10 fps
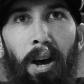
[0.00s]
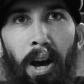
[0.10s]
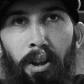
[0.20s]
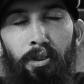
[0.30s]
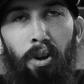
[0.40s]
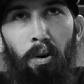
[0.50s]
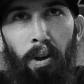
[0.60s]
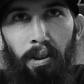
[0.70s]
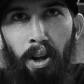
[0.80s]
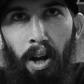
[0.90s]
ISO
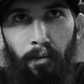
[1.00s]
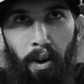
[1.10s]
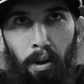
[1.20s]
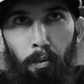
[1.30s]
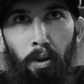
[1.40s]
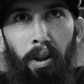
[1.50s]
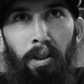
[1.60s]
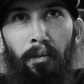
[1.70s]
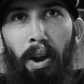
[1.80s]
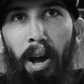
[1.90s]
is not a variable.
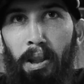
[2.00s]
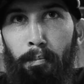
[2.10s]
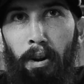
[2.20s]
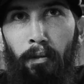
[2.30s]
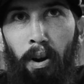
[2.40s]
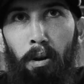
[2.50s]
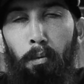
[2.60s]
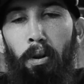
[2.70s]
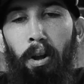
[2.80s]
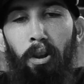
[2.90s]
It never has been a
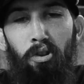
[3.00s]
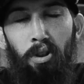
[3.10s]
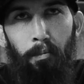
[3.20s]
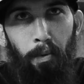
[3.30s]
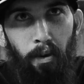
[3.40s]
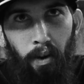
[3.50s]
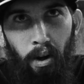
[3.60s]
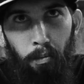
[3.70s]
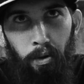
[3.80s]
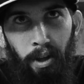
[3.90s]
variable, and it shouldn't be a
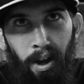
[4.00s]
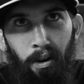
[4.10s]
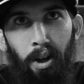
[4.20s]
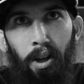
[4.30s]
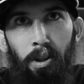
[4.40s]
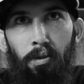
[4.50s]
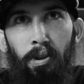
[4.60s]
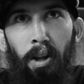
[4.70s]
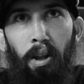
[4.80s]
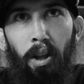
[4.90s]
variable now. You
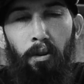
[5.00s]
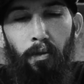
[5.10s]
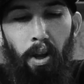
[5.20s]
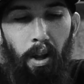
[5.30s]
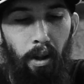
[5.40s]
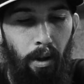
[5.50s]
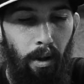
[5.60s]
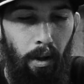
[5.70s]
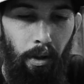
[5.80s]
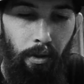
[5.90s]
set it and you forget it.
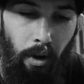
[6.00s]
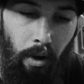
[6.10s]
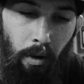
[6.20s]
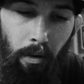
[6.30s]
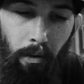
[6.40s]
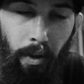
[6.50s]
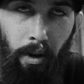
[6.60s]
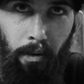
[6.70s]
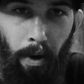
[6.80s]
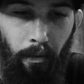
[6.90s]
So
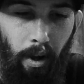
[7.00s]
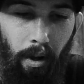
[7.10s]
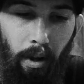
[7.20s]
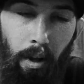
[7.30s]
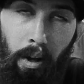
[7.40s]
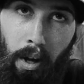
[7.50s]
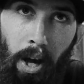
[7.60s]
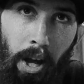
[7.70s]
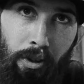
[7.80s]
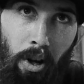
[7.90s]
there's my rant.
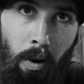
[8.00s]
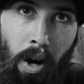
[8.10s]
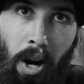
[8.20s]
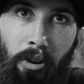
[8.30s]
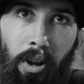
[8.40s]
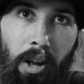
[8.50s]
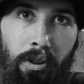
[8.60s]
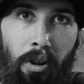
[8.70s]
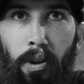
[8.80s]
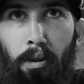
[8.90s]
ISO, 100
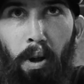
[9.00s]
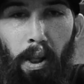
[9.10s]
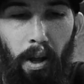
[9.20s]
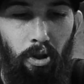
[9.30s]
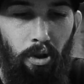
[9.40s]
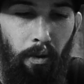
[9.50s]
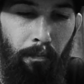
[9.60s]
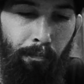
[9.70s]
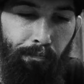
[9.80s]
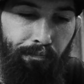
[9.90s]
ISO, that's what I like shooting.